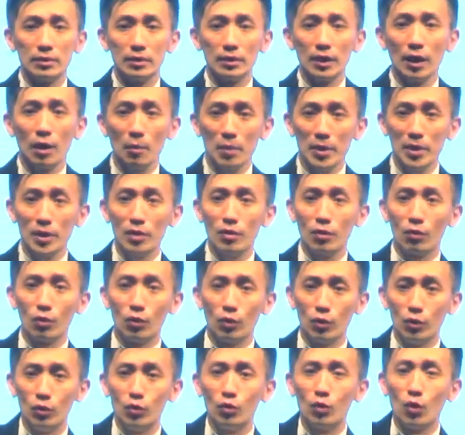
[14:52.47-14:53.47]
How many
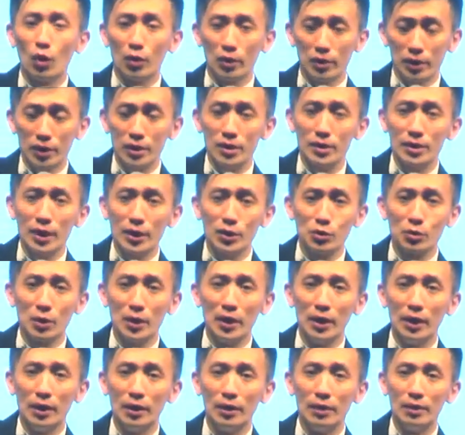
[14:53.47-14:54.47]
of you got this stage
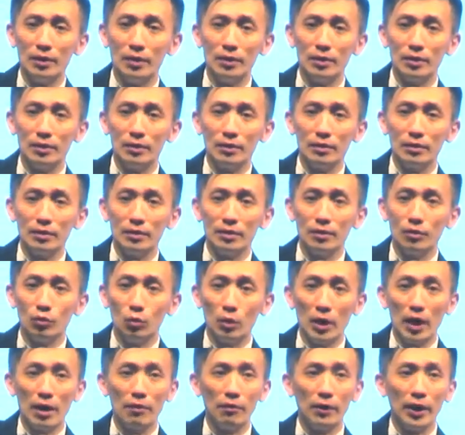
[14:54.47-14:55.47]
one?
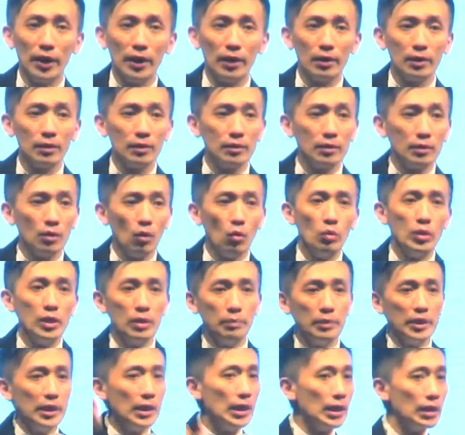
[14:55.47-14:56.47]
Don't have, right? only
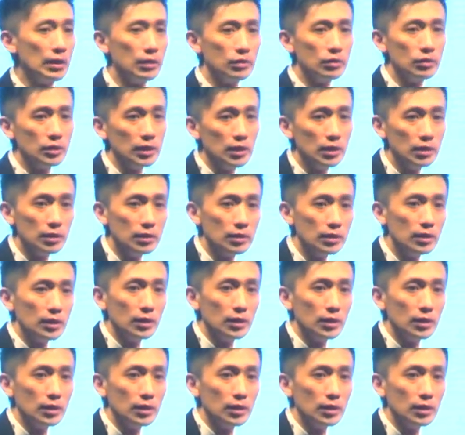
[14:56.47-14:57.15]
me, you see.